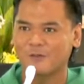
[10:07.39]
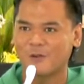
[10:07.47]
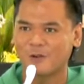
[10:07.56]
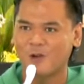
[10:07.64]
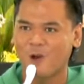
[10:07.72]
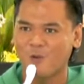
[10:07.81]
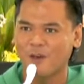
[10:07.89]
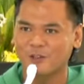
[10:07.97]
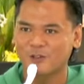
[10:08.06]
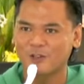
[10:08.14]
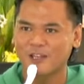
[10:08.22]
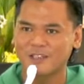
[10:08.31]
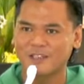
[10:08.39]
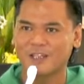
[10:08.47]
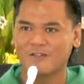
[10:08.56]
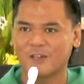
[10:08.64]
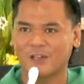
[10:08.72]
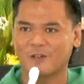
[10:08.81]
for going through this
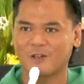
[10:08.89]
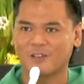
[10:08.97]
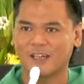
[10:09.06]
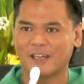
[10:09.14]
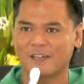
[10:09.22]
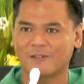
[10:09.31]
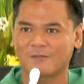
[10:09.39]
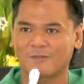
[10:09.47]
difficulty.